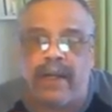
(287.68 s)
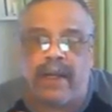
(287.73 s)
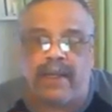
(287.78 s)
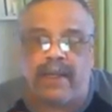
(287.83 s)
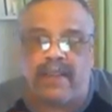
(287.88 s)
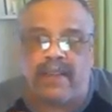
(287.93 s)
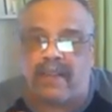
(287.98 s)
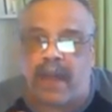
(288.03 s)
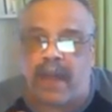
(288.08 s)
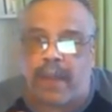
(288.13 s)

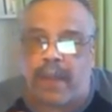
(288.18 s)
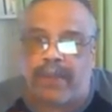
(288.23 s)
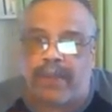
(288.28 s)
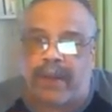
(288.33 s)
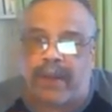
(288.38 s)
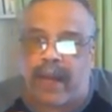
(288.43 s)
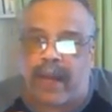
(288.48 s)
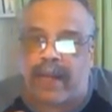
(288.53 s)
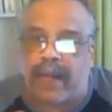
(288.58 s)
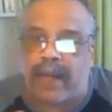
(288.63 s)
is
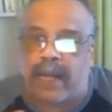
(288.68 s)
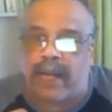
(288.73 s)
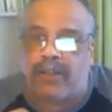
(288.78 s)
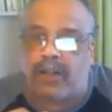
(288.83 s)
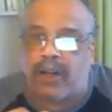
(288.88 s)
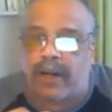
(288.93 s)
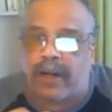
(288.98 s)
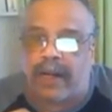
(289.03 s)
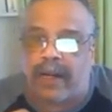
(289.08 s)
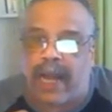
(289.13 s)
something that
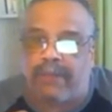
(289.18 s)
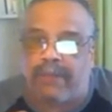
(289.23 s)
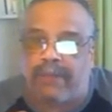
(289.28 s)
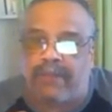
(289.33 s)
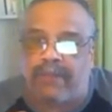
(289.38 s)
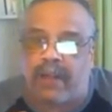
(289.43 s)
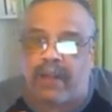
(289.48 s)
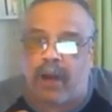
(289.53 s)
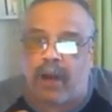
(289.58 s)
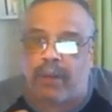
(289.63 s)
you're going to have
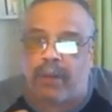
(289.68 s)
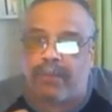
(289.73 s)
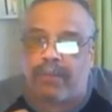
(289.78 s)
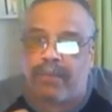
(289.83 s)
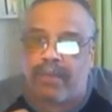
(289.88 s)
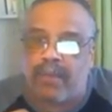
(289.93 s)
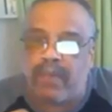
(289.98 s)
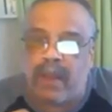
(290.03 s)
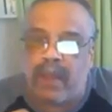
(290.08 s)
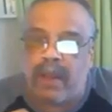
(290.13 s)
to know.
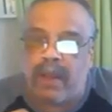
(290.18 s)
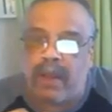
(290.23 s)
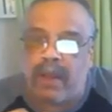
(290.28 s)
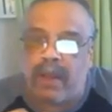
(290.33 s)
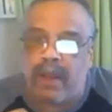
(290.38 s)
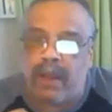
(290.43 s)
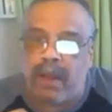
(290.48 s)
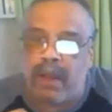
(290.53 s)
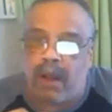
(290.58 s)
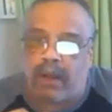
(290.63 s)

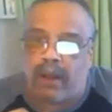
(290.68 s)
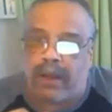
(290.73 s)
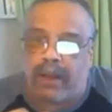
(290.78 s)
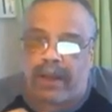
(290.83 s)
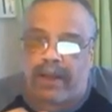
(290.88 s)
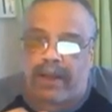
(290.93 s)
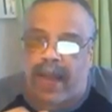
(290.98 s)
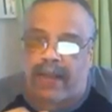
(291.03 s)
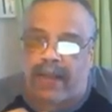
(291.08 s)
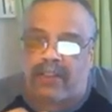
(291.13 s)
Okay,
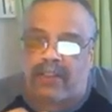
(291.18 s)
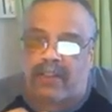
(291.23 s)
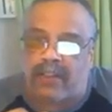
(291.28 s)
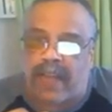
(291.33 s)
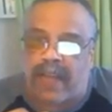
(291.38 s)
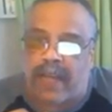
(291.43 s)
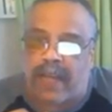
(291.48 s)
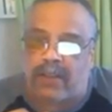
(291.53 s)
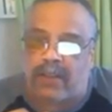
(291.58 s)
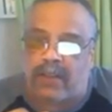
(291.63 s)
you got your
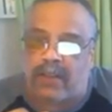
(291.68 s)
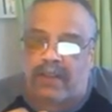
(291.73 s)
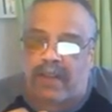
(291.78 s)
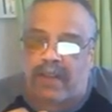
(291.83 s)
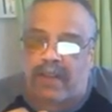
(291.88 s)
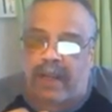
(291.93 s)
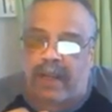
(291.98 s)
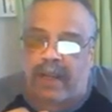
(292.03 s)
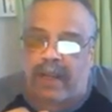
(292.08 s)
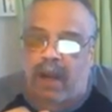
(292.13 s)
Schedule
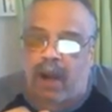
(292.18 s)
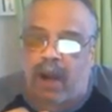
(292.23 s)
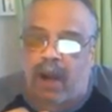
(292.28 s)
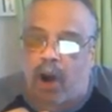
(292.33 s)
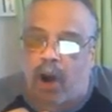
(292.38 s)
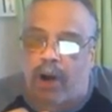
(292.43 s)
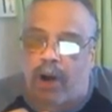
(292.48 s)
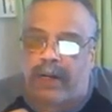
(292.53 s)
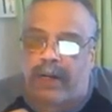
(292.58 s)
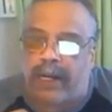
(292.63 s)
C
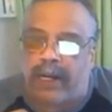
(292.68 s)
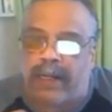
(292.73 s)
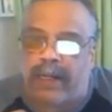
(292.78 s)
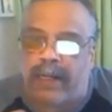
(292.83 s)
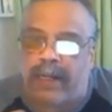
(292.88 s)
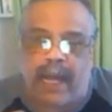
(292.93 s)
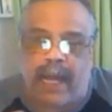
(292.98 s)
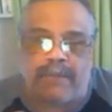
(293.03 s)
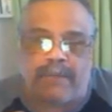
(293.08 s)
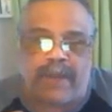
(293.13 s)
on the
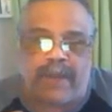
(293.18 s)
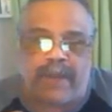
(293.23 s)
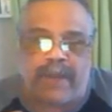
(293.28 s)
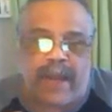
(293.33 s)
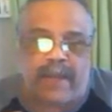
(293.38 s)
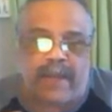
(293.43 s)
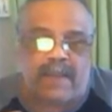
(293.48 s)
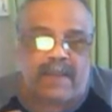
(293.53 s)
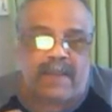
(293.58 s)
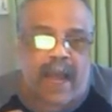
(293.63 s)

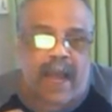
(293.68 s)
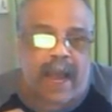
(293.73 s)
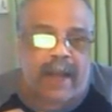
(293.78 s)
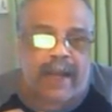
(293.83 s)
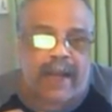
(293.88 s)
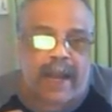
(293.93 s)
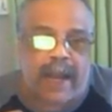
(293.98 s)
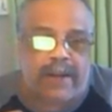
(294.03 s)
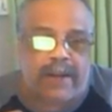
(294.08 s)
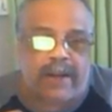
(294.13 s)
left-hand
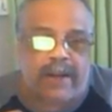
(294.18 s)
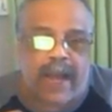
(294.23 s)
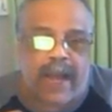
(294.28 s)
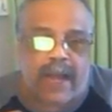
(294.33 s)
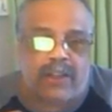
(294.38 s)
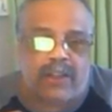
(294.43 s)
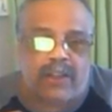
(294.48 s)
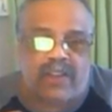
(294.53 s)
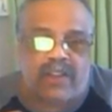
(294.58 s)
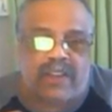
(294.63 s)
side, and you
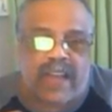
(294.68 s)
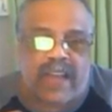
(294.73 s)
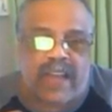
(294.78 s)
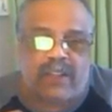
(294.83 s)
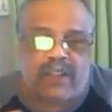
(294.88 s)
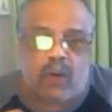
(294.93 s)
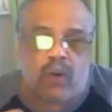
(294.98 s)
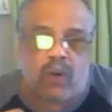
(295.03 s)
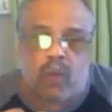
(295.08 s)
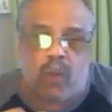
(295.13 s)
got your
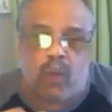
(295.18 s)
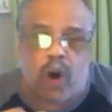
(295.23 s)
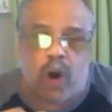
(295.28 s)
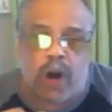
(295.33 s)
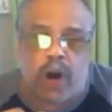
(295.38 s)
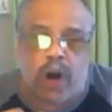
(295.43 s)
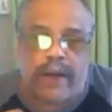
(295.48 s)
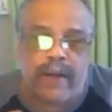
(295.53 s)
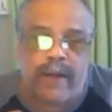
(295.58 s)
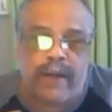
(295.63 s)
Schedule
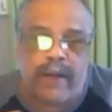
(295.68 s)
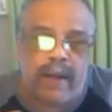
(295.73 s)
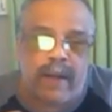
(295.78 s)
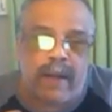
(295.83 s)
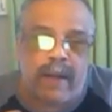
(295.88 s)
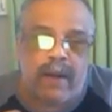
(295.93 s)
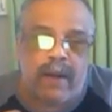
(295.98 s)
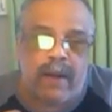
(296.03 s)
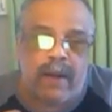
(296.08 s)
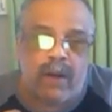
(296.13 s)
1
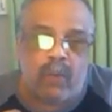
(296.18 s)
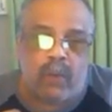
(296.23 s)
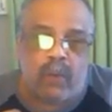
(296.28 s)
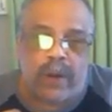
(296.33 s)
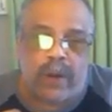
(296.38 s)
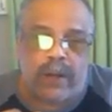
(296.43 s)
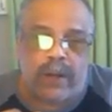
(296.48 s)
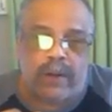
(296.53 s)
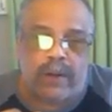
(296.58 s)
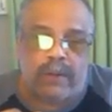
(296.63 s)

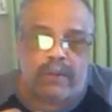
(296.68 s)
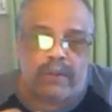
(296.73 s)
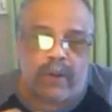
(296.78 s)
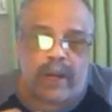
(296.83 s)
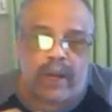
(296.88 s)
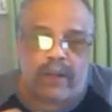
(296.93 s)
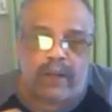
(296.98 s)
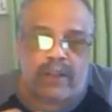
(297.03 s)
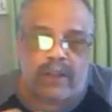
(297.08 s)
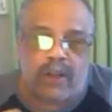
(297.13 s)
where
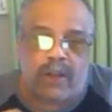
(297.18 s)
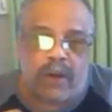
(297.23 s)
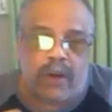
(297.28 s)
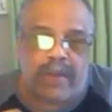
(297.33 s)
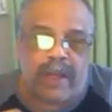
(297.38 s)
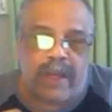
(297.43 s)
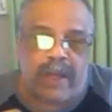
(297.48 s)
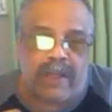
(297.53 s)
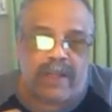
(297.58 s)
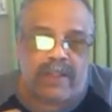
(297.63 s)
you show
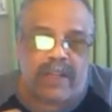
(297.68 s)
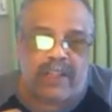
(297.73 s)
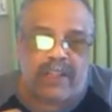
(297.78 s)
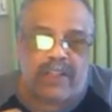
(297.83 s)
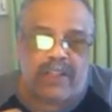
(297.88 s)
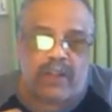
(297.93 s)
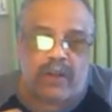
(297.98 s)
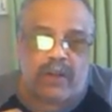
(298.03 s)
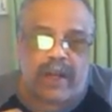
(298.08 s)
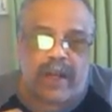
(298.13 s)
the
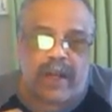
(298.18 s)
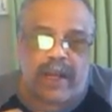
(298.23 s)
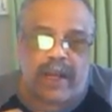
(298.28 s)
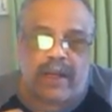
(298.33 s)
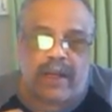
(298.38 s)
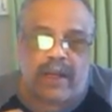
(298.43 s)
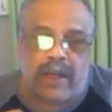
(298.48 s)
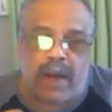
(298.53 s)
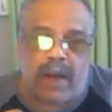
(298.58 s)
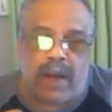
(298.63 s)
additional
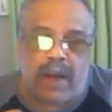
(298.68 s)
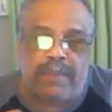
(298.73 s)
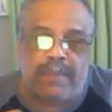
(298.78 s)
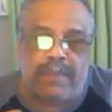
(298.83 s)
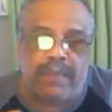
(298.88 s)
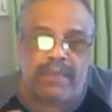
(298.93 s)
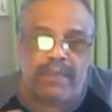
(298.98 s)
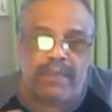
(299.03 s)
income